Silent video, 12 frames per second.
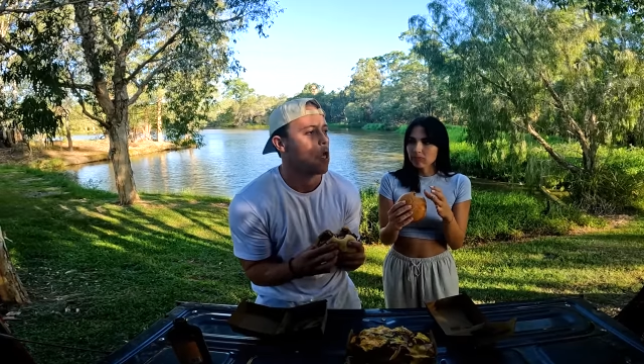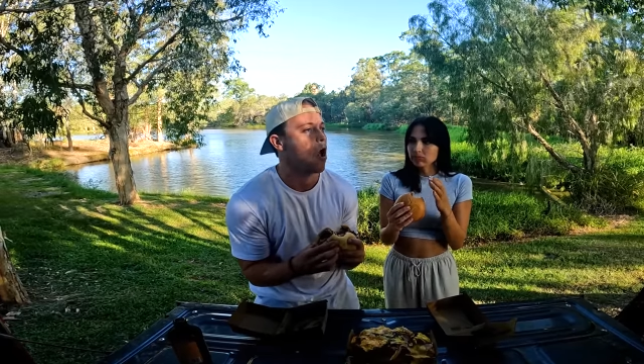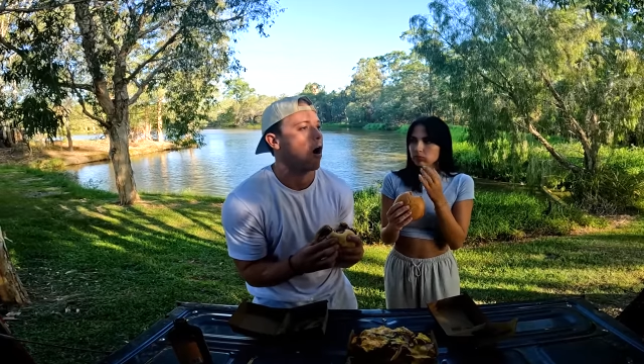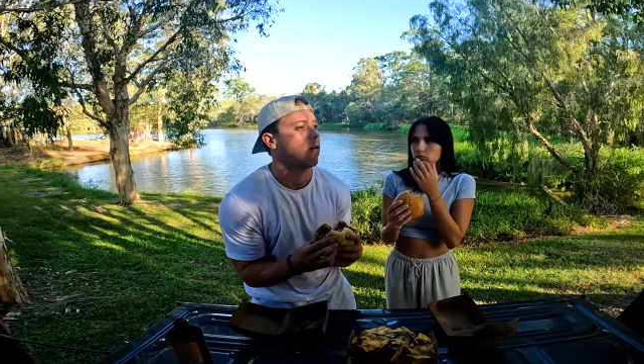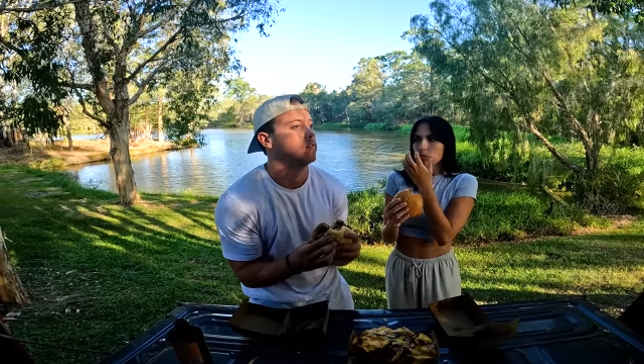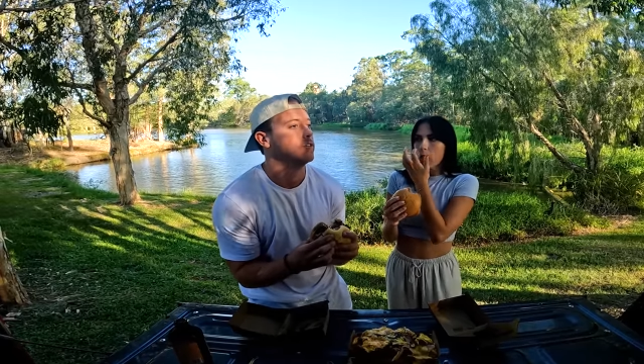
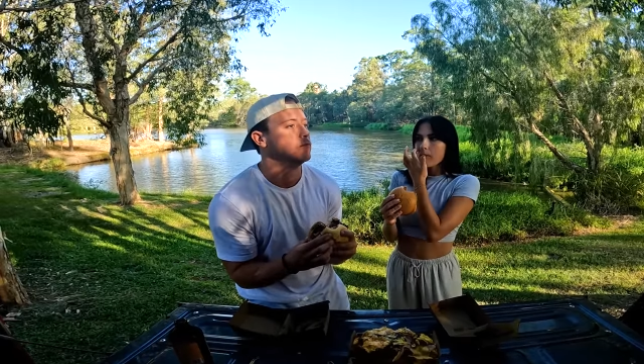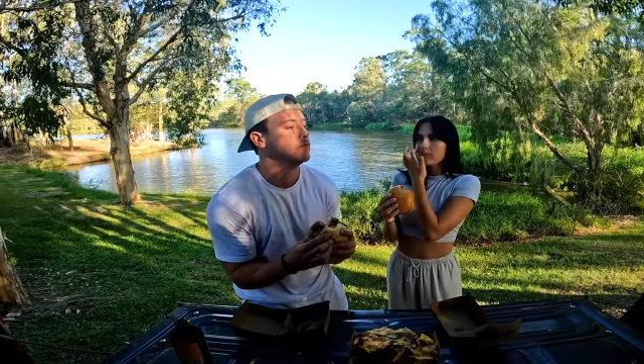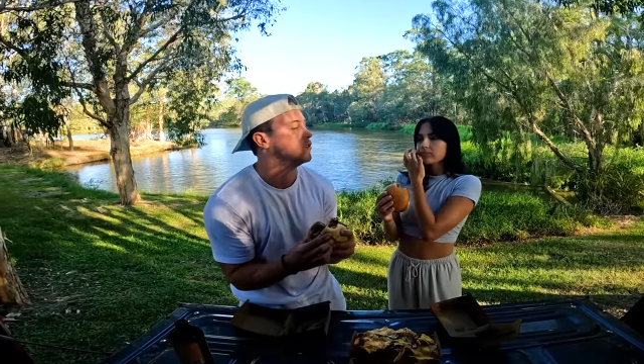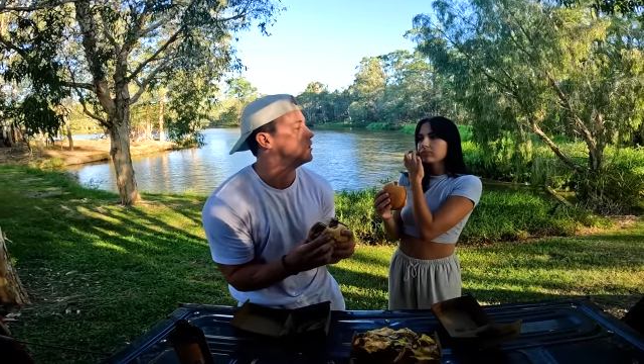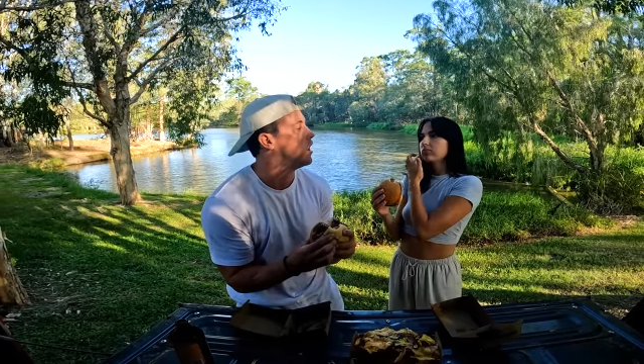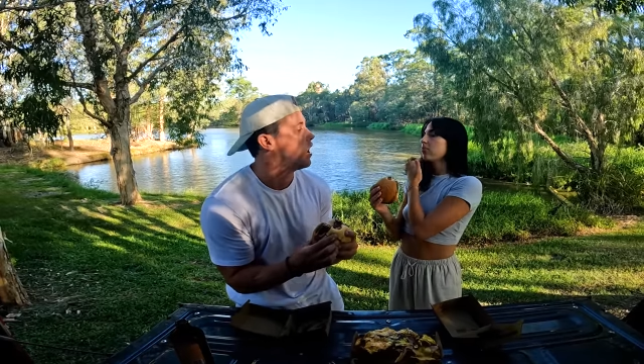I haven't eaten
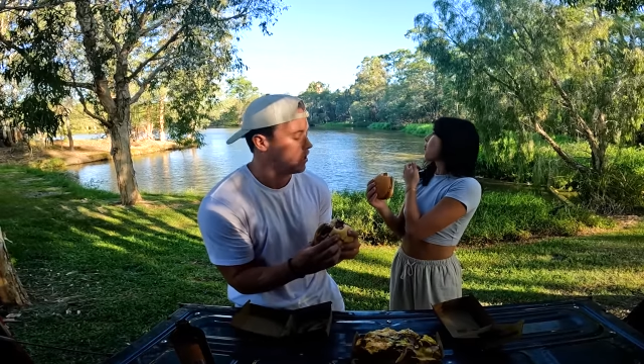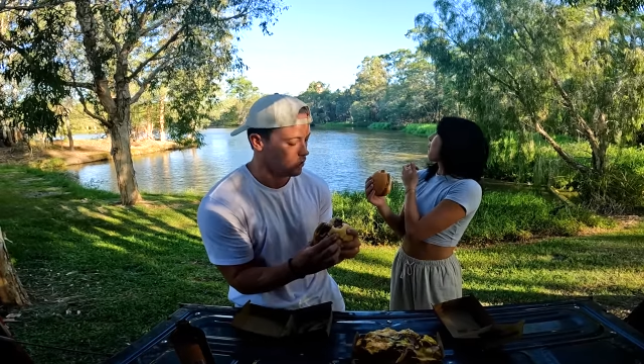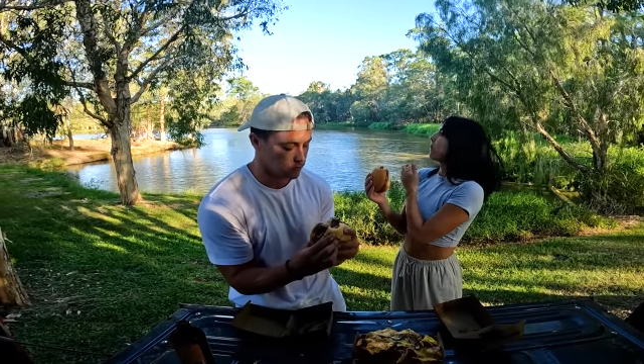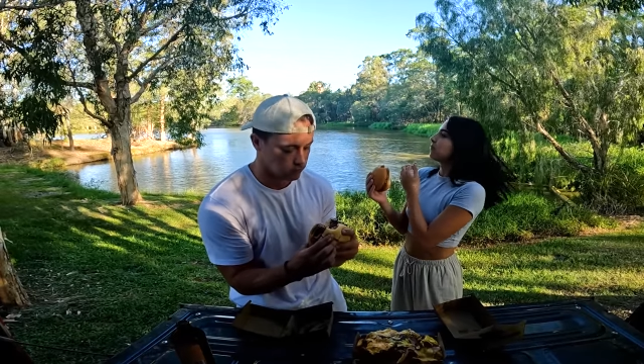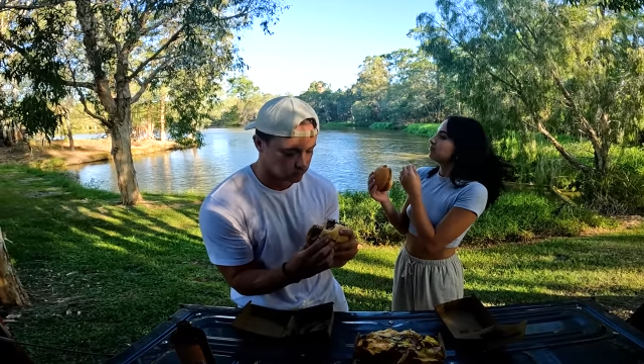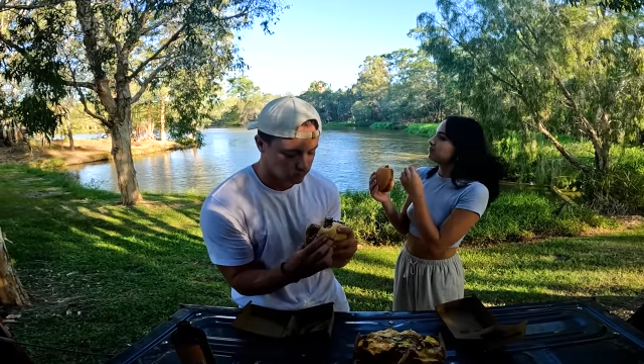for
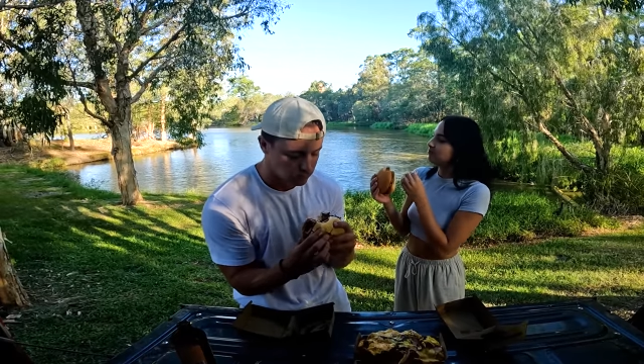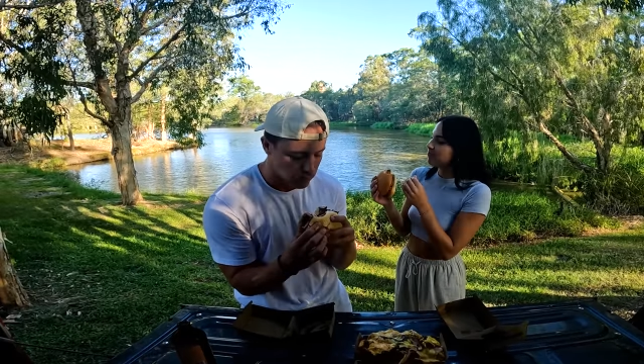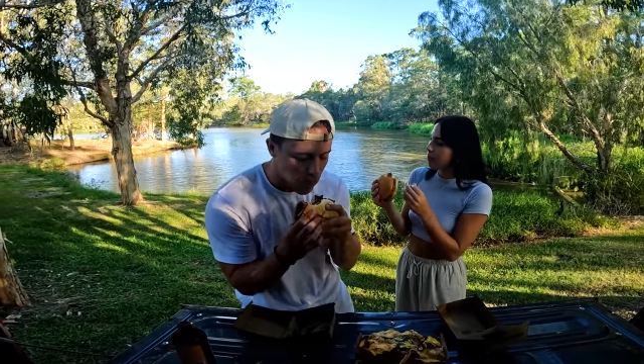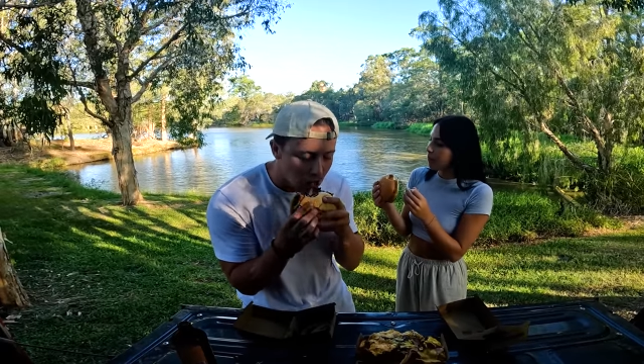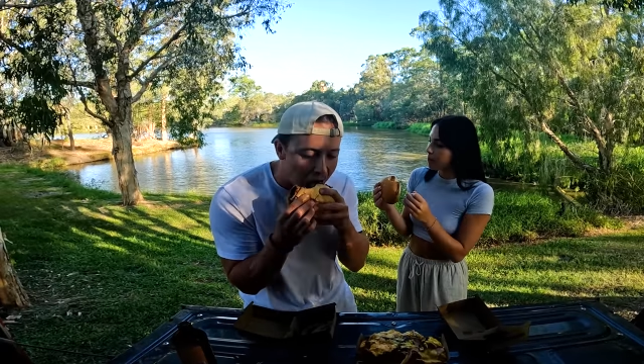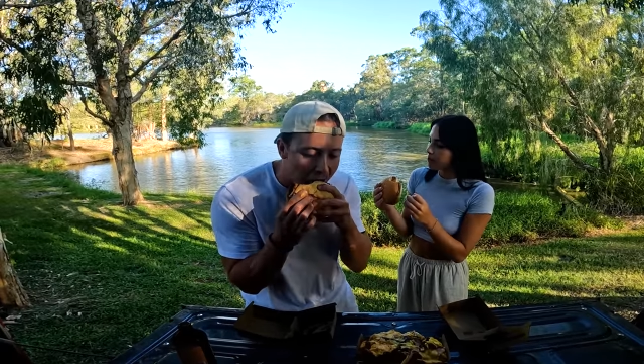
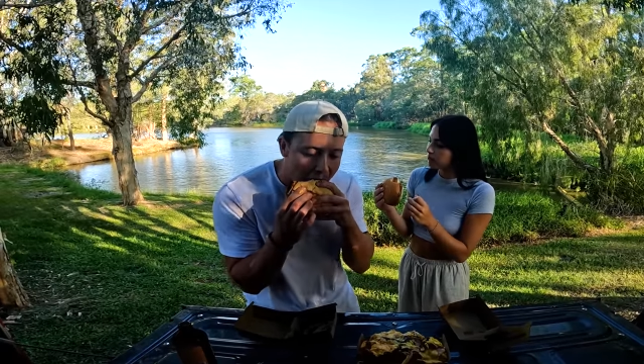days.